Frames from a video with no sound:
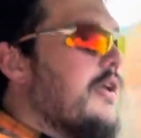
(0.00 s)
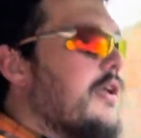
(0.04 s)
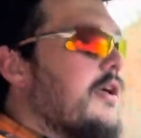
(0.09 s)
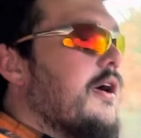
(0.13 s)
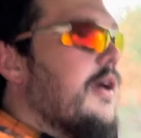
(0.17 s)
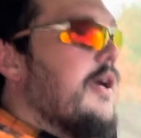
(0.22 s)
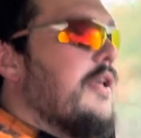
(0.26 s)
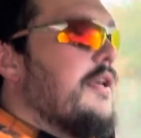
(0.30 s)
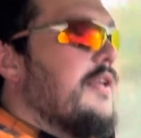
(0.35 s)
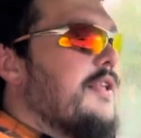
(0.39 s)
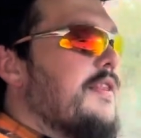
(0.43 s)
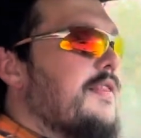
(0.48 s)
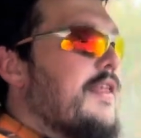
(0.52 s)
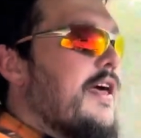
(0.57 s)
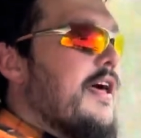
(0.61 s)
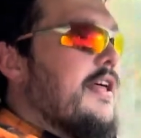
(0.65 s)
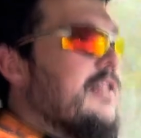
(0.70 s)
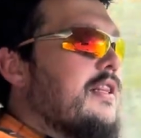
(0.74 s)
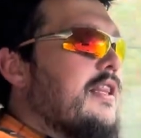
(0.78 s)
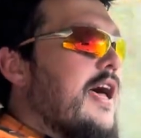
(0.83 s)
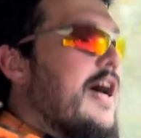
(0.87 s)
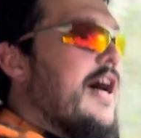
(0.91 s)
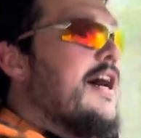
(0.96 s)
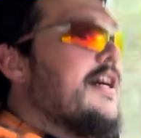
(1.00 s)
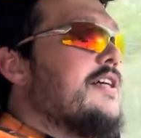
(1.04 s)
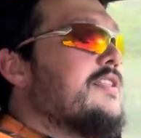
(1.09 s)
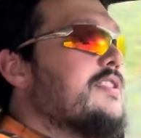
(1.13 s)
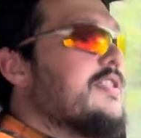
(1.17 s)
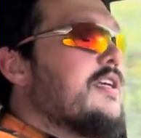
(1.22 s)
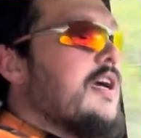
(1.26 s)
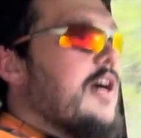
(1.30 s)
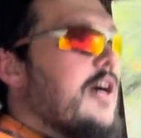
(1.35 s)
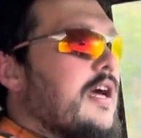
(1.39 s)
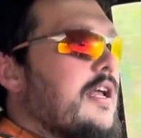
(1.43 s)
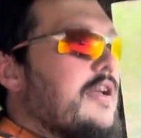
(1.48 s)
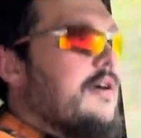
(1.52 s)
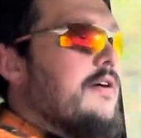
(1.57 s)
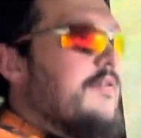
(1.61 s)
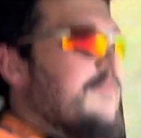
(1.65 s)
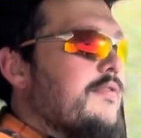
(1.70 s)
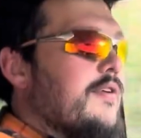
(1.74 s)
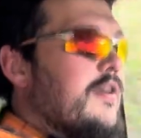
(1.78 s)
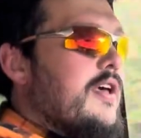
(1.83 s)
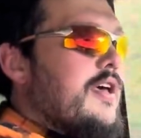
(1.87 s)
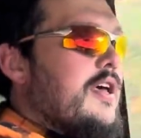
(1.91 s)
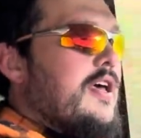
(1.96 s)
I did that last kind
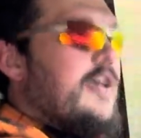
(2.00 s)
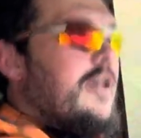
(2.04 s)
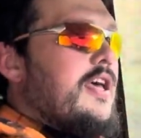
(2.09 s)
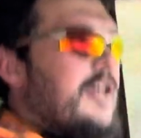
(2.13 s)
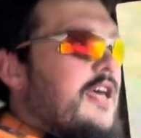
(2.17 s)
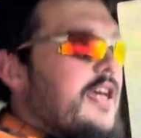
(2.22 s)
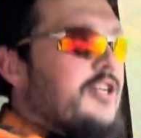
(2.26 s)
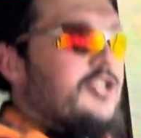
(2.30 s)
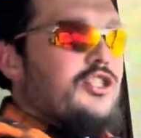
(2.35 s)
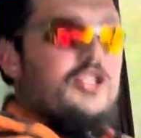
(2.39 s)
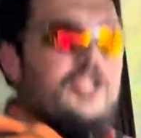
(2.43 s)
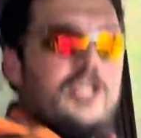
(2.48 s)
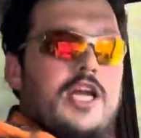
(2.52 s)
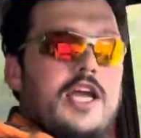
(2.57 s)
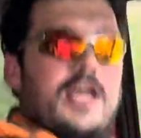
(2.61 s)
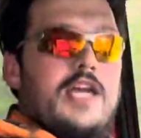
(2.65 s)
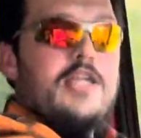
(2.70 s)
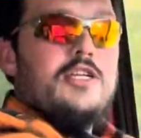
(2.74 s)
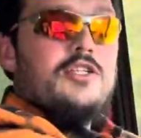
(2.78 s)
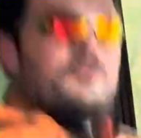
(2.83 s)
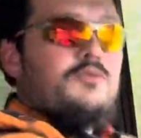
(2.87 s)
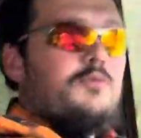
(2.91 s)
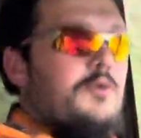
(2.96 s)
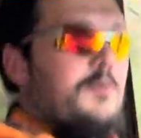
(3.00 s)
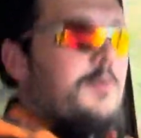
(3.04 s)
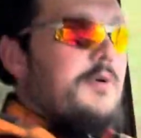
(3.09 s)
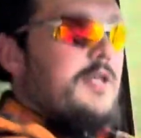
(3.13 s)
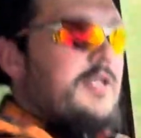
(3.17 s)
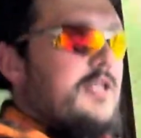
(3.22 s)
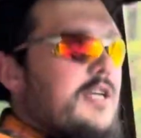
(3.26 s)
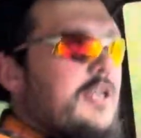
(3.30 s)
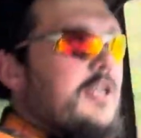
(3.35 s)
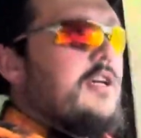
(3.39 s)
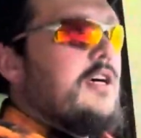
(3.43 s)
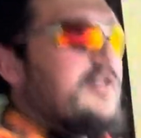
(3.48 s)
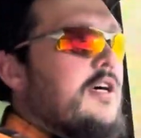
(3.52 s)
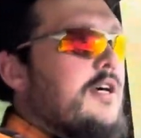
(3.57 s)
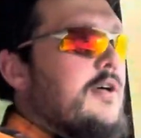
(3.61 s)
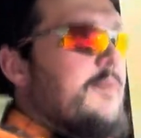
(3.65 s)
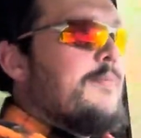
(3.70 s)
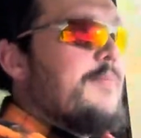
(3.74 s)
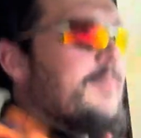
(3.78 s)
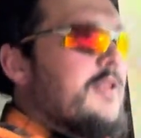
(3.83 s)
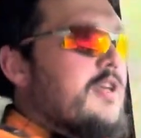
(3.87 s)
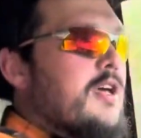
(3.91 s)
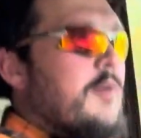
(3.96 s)
of exchange where we did
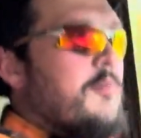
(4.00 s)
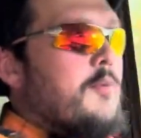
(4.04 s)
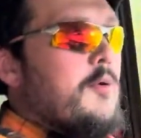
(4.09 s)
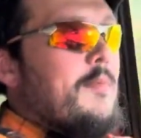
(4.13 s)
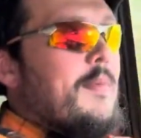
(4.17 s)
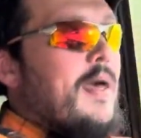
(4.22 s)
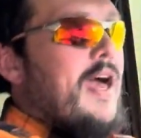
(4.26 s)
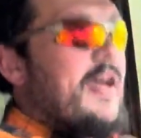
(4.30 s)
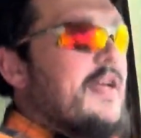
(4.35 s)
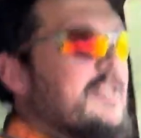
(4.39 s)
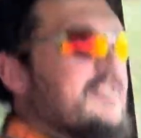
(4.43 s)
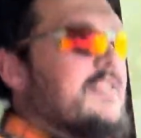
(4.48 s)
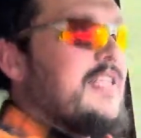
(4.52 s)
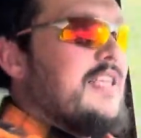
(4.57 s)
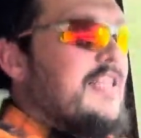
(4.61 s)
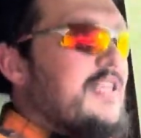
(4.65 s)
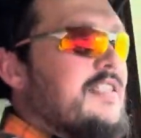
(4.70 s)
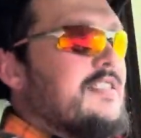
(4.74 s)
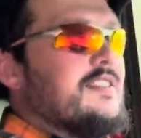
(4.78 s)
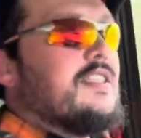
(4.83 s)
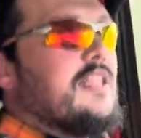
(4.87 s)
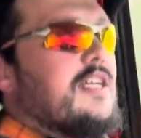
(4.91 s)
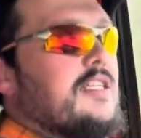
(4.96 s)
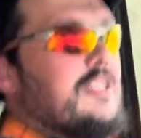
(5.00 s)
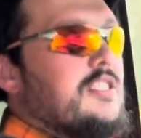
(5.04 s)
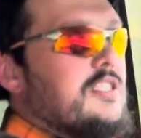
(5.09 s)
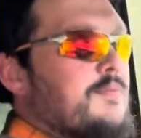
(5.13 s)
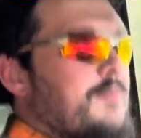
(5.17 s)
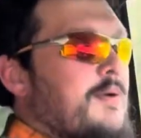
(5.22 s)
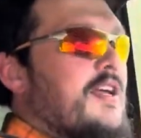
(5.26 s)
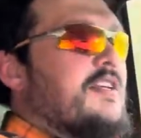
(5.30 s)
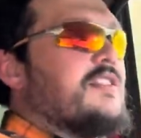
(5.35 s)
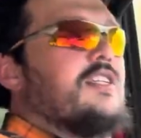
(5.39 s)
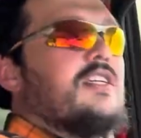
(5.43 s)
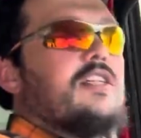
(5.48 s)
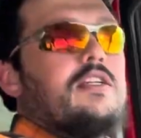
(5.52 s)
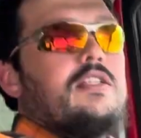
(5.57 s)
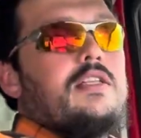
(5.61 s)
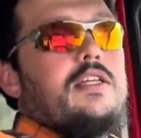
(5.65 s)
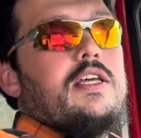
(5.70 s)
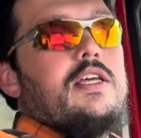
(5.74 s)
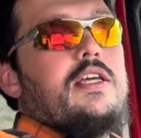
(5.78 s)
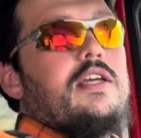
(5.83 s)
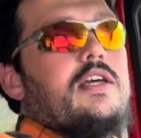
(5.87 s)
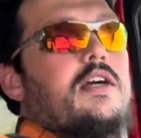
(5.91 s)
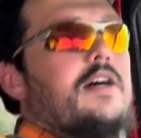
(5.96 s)
a couple magazines. I just
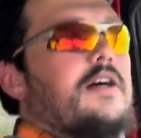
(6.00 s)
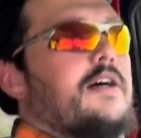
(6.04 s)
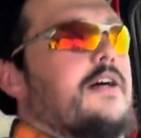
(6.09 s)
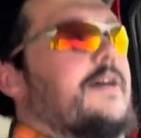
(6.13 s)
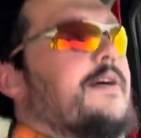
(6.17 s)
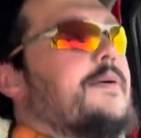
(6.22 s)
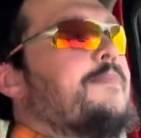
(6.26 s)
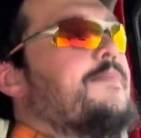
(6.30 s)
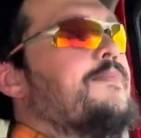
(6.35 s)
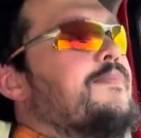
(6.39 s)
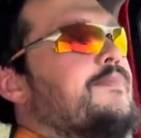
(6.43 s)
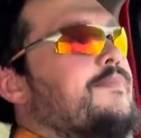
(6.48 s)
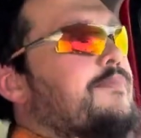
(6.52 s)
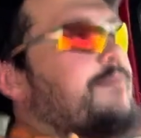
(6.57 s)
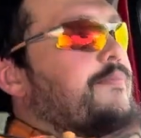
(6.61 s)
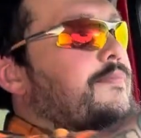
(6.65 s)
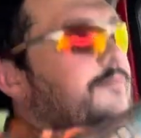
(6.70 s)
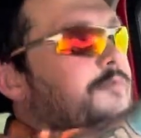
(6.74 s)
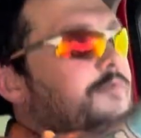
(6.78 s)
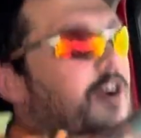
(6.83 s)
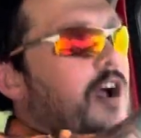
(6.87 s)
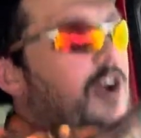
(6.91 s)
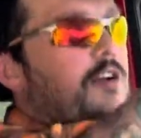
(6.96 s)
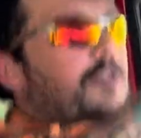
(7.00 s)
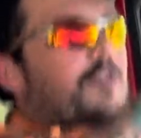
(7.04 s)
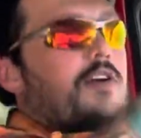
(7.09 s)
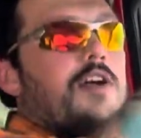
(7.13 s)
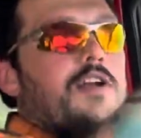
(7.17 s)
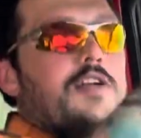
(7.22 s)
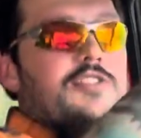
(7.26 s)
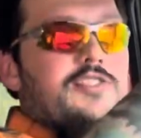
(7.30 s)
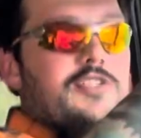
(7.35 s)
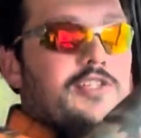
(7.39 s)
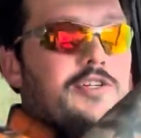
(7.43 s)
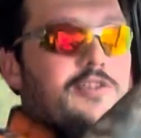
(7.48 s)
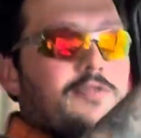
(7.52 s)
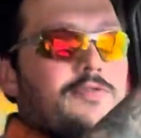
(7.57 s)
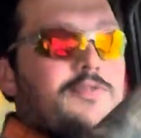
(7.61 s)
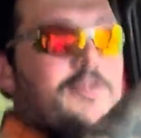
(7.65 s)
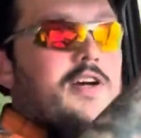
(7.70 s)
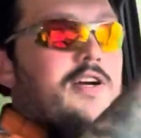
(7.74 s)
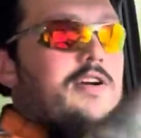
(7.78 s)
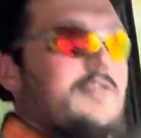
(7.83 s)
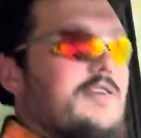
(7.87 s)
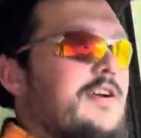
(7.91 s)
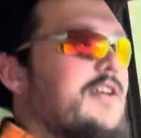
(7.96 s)
basically fired around in a circle,
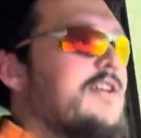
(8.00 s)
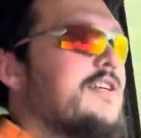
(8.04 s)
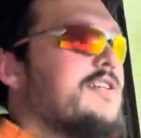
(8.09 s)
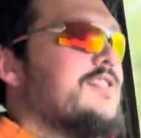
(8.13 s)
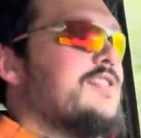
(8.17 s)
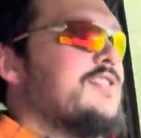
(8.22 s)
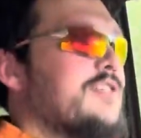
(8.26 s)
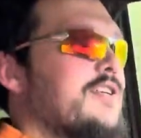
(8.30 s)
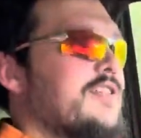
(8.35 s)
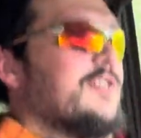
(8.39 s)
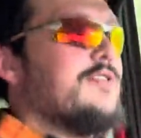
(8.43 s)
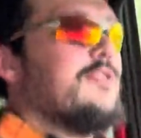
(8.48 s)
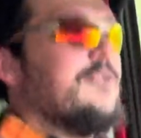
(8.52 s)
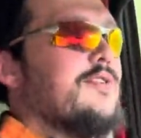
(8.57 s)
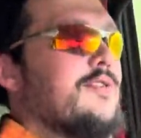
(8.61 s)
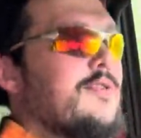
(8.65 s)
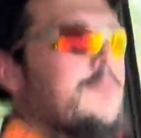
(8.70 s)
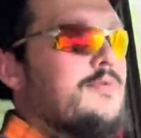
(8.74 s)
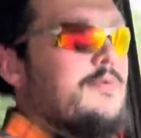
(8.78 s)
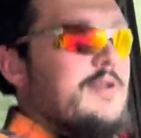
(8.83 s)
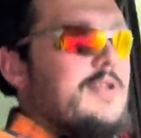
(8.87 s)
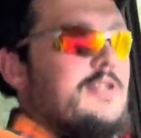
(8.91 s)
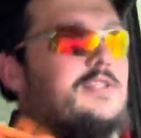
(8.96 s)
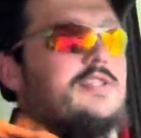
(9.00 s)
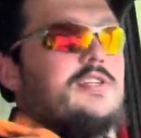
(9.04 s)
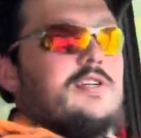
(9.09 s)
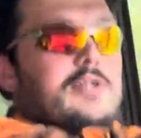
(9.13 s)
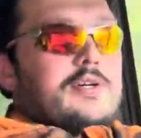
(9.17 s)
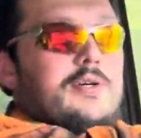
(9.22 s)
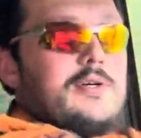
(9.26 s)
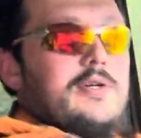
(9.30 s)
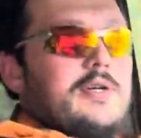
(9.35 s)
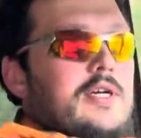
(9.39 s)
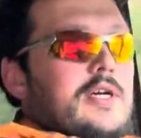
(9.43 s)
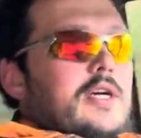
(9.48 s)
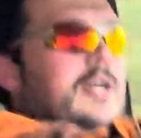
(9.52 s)
3-2,